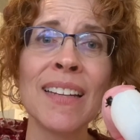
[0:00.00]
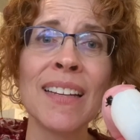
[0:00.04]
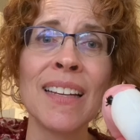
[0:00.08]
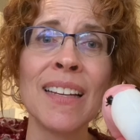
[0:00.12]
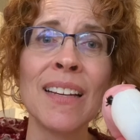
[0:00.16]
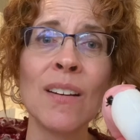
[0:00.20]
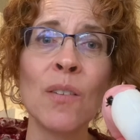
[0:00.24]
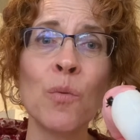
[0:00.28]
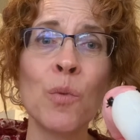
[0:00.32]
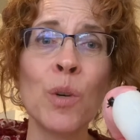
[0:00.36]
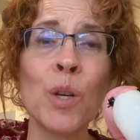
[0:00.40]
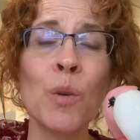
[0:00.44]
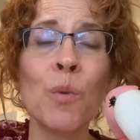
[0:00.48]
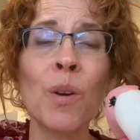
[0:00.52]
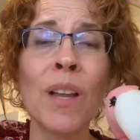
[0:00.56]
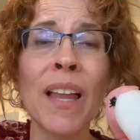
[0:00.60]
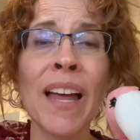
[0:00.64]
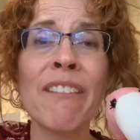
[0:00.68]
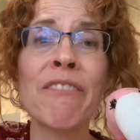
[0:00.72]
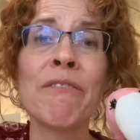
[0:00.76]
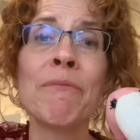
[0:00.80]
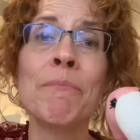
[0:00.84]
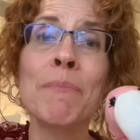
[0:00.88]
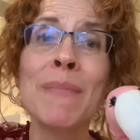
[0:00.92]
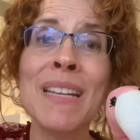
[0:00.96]
We will
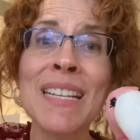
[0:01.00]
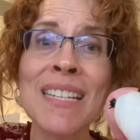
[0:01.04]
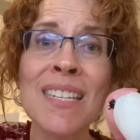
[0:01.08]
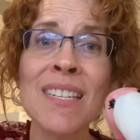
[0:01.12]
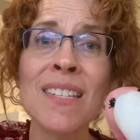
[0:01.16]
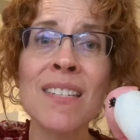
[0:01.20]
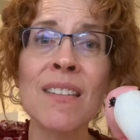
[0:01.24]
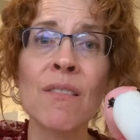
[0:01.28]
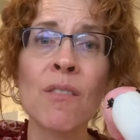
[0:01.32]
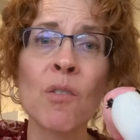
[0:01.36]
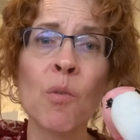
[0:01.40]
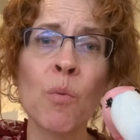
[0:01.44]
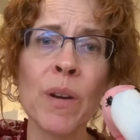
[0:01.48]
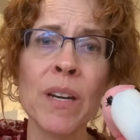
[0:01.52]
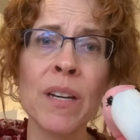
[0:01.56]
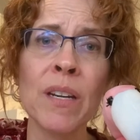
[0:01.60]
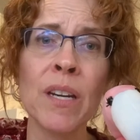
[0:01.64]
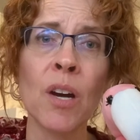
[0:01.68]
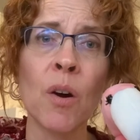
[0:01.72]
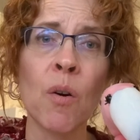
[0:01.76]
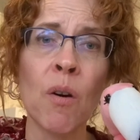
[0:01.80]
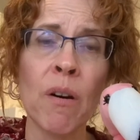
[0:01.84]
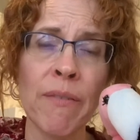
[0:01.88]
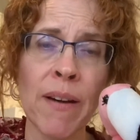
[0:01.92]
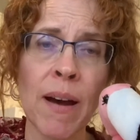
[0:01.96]
have missed the
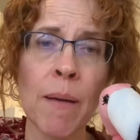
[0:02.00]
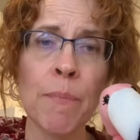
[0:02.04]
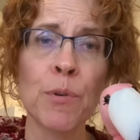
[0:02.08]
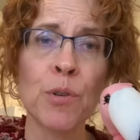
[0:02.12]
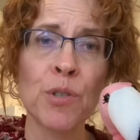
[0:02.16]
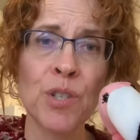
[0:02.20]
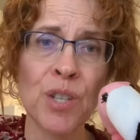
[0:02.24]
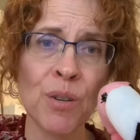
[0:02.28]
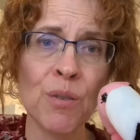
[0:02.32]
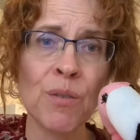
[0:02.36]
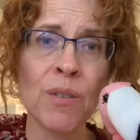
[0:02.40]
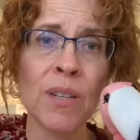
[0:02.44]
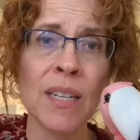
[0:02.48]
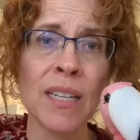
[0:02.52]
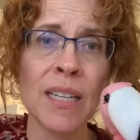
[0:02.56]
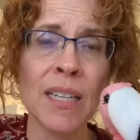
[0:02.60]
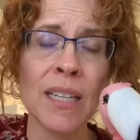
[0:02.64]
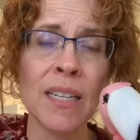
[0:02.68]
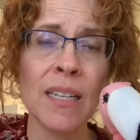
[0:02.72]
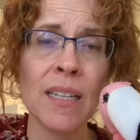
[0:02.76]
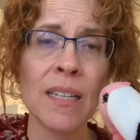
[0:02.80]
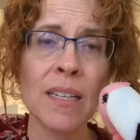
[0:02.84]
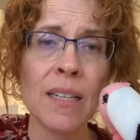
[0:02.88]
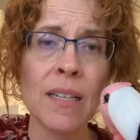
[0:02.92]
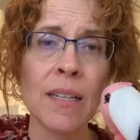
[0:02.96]
window of
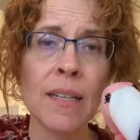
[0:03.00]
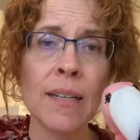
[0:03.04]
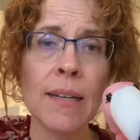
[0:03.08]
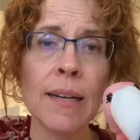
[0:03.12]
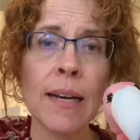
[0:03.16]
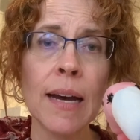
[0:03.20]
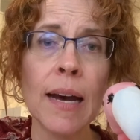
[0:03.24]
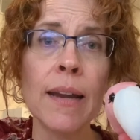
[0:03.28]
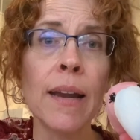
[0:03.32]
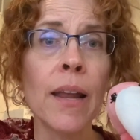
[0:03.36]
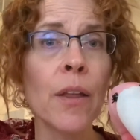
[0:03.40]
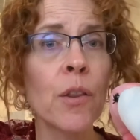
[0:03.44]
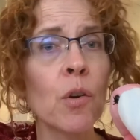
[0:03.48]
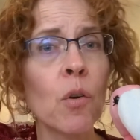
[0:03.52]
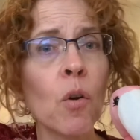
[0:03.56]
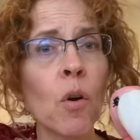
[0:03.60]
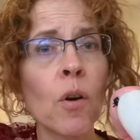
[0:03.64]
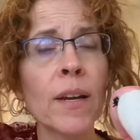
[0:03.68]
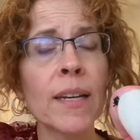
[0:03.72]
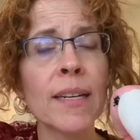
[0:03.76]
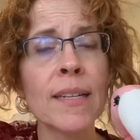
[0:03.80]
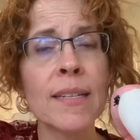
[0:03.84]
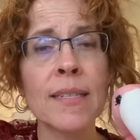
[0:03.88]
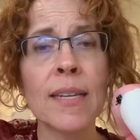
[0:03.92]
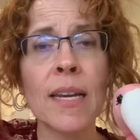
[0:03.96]
opportunity. Another
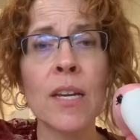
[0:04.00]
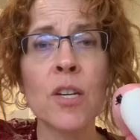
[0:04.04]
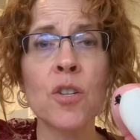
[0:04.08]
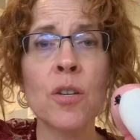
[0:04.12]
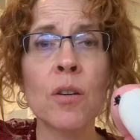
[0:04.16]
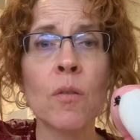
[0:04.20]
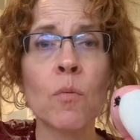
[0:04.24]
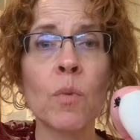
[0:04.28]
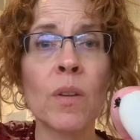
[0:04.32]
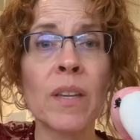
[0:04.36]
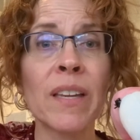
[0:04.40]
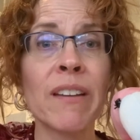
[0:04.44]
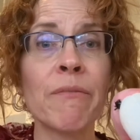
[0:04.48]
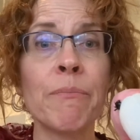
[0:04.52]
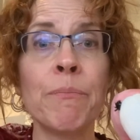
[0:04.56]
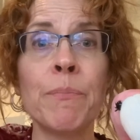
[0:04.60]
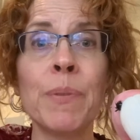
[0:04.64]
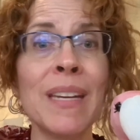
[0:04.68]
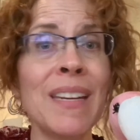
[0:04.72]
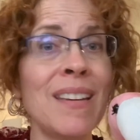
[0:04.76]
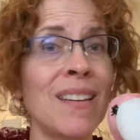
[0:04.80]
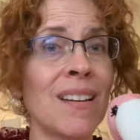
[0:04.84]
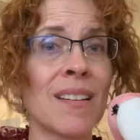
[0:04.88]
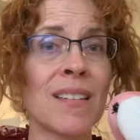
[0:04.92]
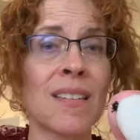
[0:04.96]
organization will have
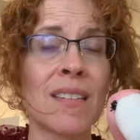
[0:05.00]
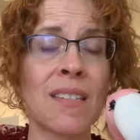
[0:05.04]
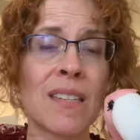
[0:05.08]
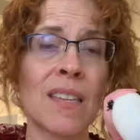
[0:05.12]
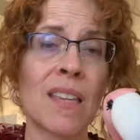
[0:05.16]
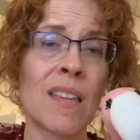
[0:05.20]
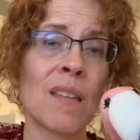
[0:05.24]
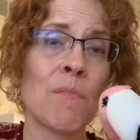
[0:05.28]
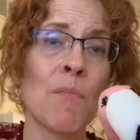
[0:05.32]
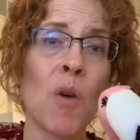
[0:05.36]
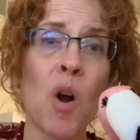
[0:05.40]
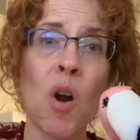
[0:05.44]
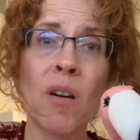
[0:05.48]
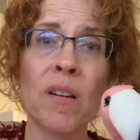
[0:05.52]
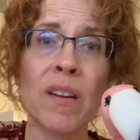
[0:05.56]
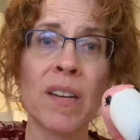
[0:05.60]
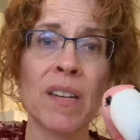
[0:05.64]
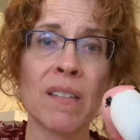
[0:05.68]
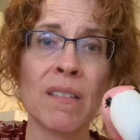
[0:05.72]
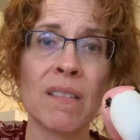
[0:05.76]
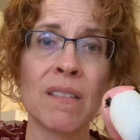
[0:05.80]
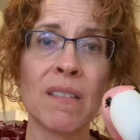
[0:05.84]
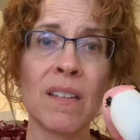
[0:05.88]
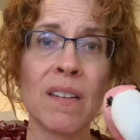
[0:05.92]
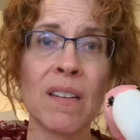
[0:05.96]
beat us to the
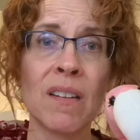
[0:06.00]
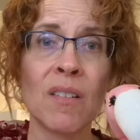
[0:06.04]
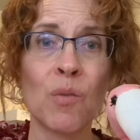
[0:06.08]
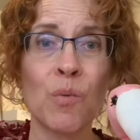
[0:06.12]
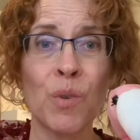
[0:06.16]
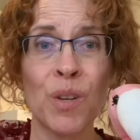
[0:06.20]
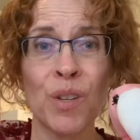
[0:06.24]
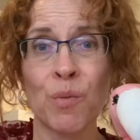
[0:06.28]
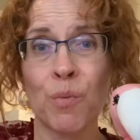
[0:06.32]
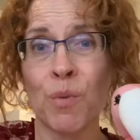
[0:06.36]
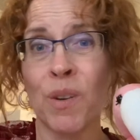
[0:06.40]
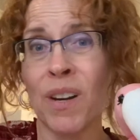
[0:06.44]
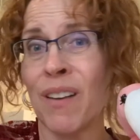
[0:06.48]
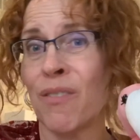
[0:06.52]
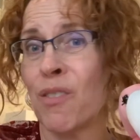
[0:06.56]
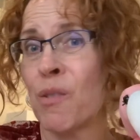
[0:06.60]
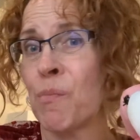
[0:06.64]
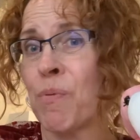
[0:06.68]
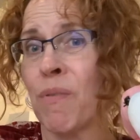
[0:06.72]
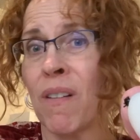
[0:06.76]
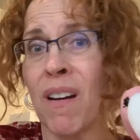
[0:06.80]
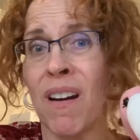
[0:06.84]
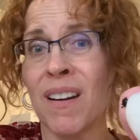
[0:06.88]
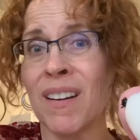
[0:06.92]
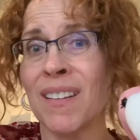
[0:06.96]
market with whatever
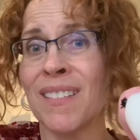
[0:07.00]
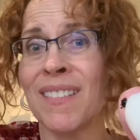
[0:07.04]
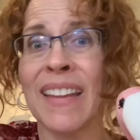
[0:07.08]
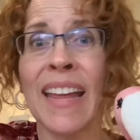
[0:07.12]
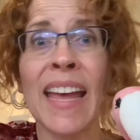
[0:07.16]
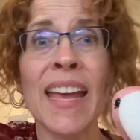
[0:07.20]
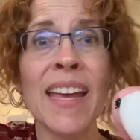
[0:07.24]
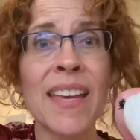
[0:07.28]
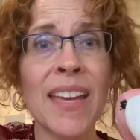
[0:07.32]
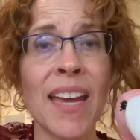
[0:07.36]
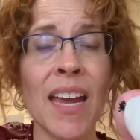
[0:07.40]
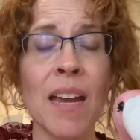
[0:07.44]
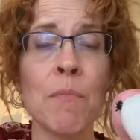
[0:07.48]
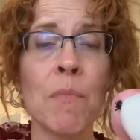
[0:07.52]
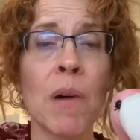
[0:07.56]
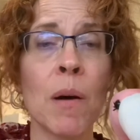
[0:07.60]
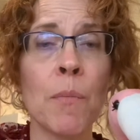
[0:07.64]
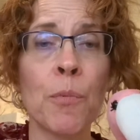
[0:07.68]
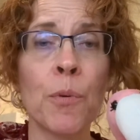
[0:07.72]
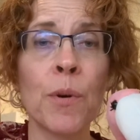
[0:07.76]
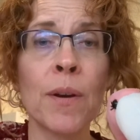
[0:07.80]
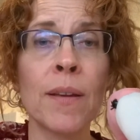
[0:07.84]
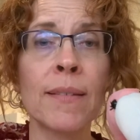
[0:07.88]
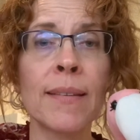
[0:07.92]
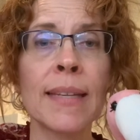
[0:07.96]
product they came
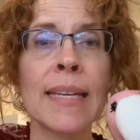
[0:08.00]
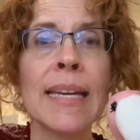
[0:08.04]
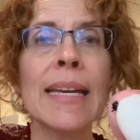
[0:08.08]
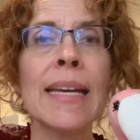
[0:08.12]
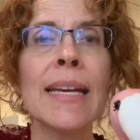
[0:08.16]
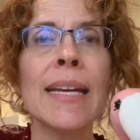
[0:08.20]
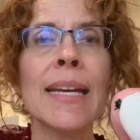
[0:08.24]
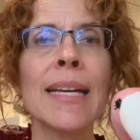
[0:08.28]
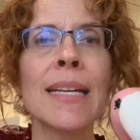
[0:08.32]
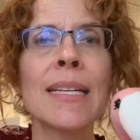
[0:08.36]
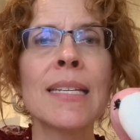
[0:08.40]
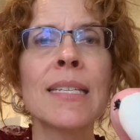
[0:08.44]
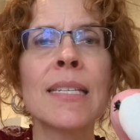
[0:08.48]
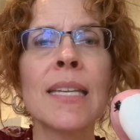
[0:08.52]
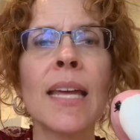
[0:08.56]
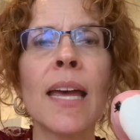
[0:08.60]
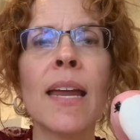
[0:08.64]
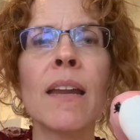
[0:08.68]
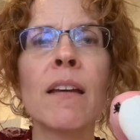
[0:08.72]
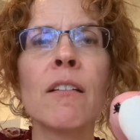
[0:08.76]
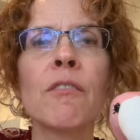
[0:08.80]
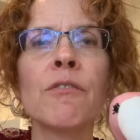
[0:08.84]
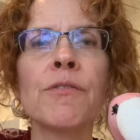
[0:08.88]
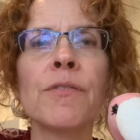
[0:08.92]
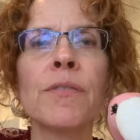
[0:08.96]
up with, instead
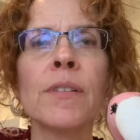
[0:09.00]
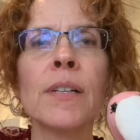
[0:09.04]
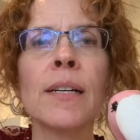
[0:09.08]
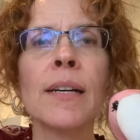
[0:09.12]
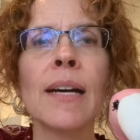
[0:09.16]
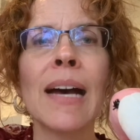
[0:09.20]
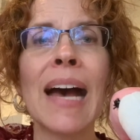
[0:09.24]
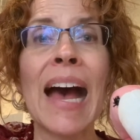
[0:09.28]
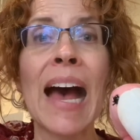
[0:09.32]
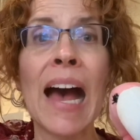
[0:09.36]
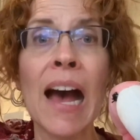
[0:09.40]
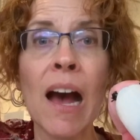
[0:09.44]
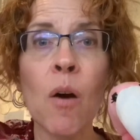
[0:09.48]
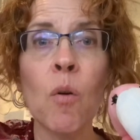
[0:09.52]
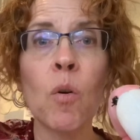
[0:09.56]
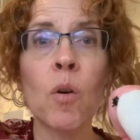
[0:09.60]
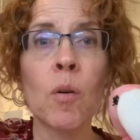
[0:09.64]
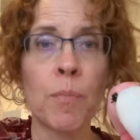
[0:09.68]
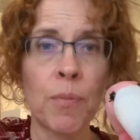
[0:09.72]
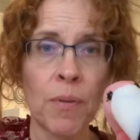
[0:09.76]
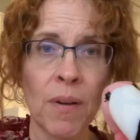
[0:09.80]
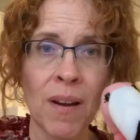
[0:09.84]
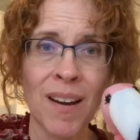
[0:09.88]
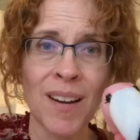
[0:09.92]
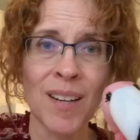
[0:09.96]
of our
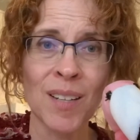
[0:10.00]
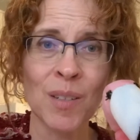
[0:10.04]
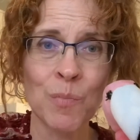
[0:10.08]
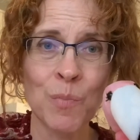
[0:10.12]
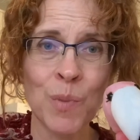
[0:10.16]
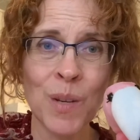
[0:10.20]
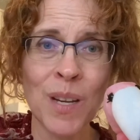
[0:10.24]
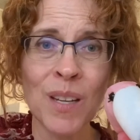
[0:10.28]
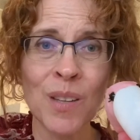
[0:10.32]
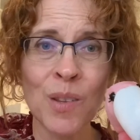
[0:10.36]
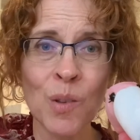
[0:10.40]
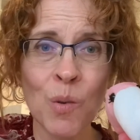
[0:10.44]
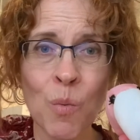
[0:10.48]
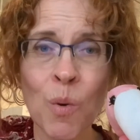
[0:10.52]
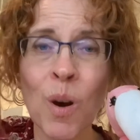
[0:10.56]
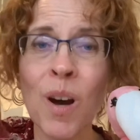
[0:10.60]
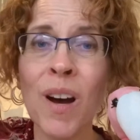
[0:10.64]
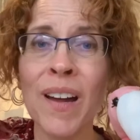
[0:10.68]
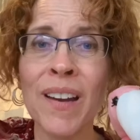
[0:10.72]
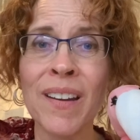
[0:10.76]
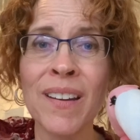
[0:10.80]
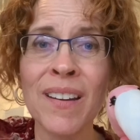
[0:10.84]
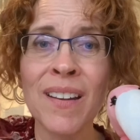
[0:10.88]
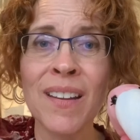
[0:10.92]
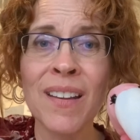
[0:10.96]
product being the
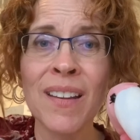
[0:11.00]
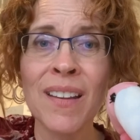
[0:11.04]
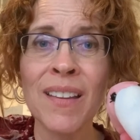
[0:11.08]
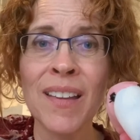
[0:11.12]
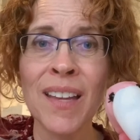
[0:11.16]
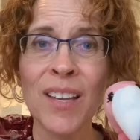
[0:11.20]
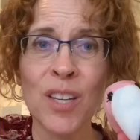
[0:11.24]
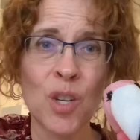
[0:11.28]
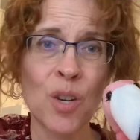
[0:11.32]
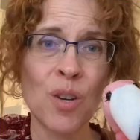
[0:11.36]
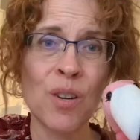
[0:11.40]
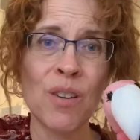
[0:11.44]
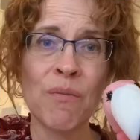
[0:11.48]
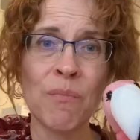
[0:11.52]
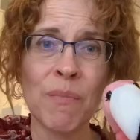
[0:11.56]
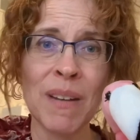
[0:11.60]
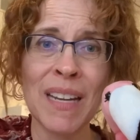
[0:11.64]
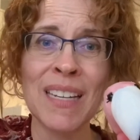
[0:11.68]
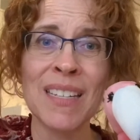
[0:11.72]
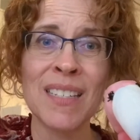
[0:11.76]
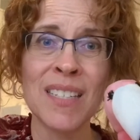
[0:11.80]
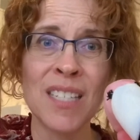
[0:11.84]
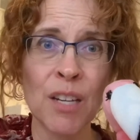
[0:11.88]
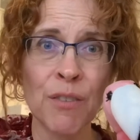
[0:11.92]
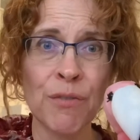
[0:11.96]
one that could have
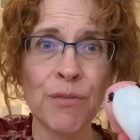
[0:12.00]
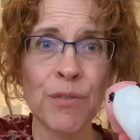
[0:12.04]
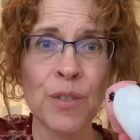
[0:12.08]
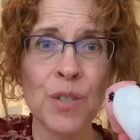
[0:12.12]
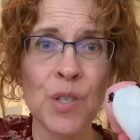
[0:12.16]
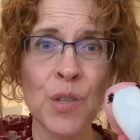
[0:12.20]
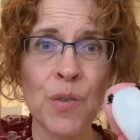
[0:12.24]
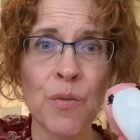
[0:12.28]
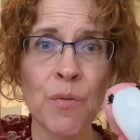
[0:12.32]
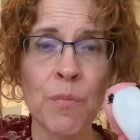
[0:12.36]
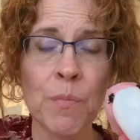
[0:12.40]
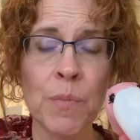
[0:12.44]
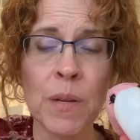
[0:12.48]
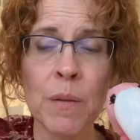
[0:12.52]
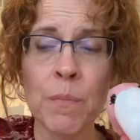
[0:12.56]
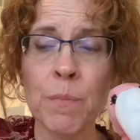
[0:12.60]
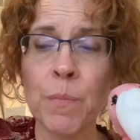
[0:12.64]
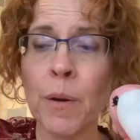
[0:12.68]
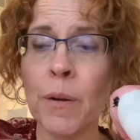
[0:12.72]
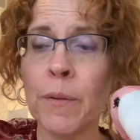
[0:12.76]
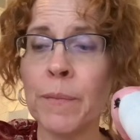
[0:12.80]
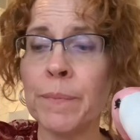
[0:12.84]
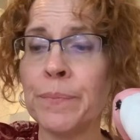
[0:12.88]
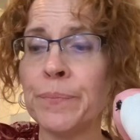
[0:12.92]
made a difference for people.